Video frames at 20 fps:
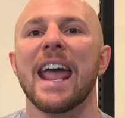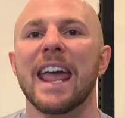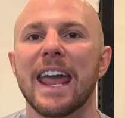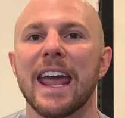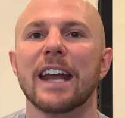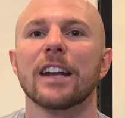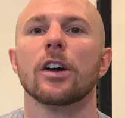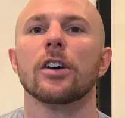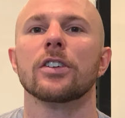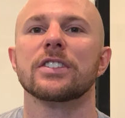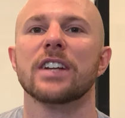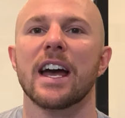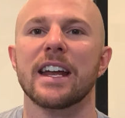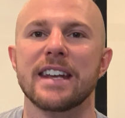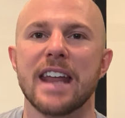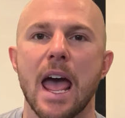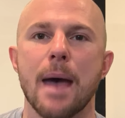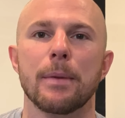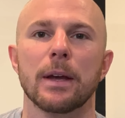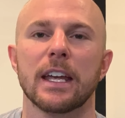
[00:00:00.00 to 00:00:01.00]
and our
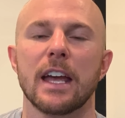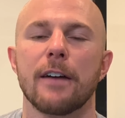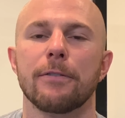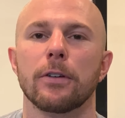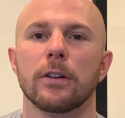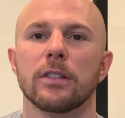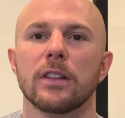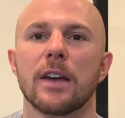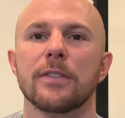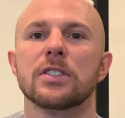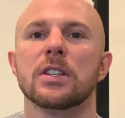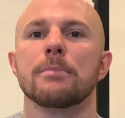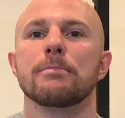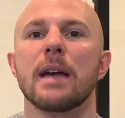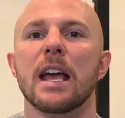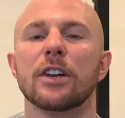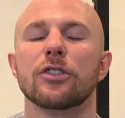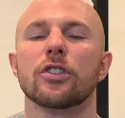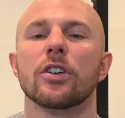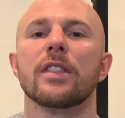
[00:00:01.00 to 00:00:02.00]
dynamic effort lifts to
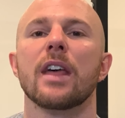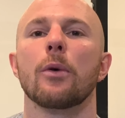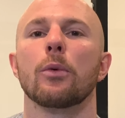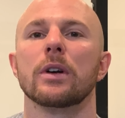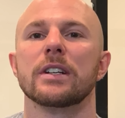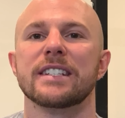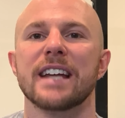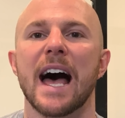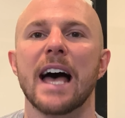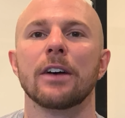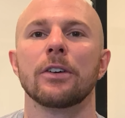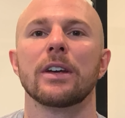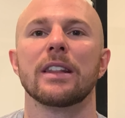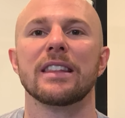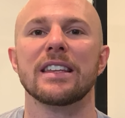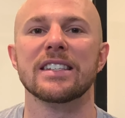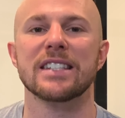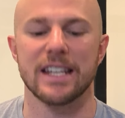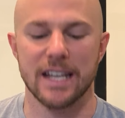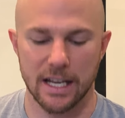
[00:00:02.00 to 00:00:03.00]
make sure that we're dialing
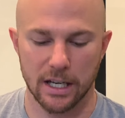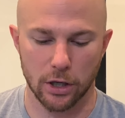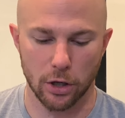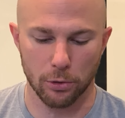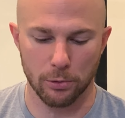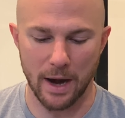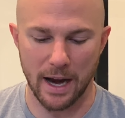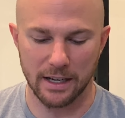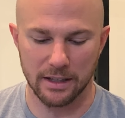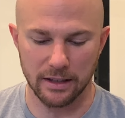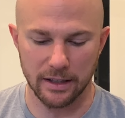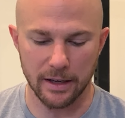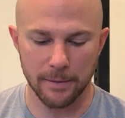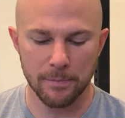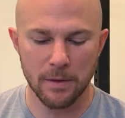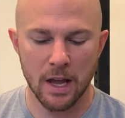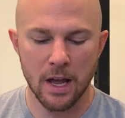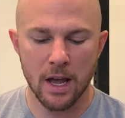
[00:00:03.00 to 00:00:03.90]
these in correctly.